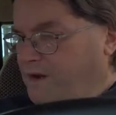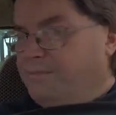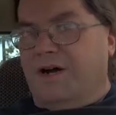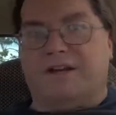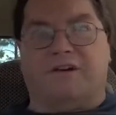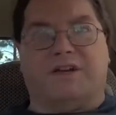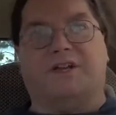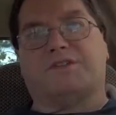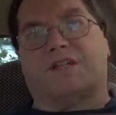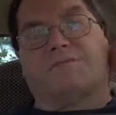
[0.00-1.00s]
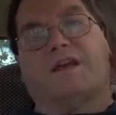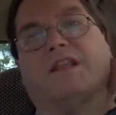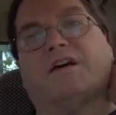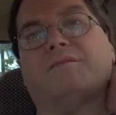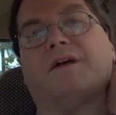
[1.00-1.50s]
But I'm going to use it as
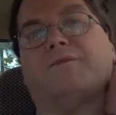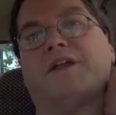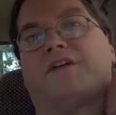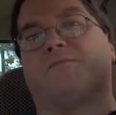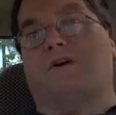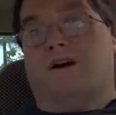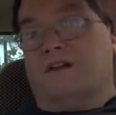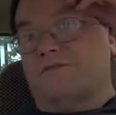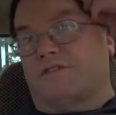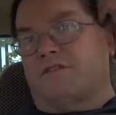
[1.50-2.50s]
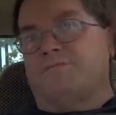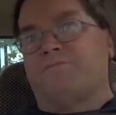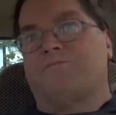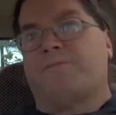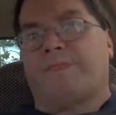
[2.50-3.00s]
my render box for,
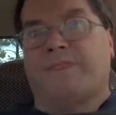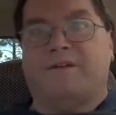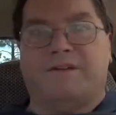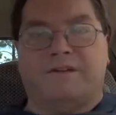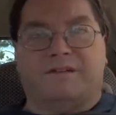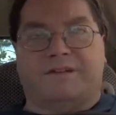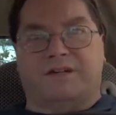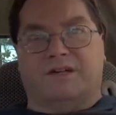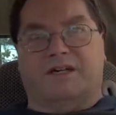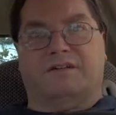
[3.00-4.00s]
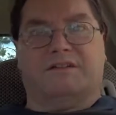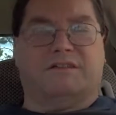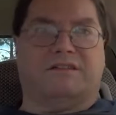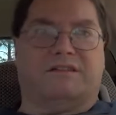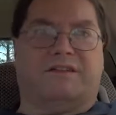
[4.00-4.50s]
I
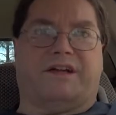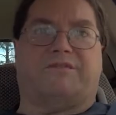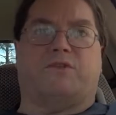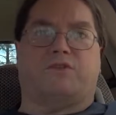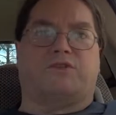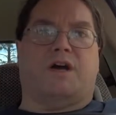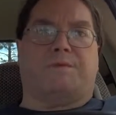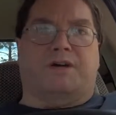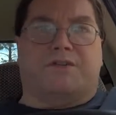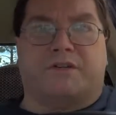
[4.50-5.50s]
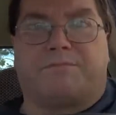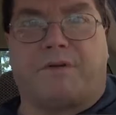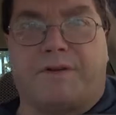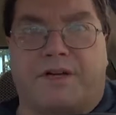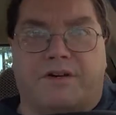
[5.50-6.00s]
got Photoshop on there and
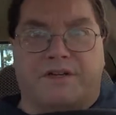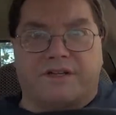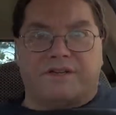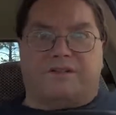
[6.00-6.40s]
Premiere, and